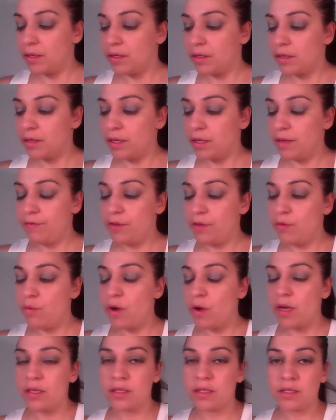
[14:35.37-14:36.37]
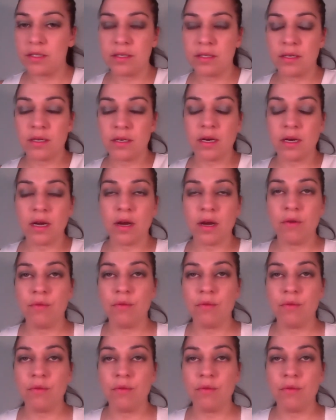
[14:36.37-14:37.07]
If you want a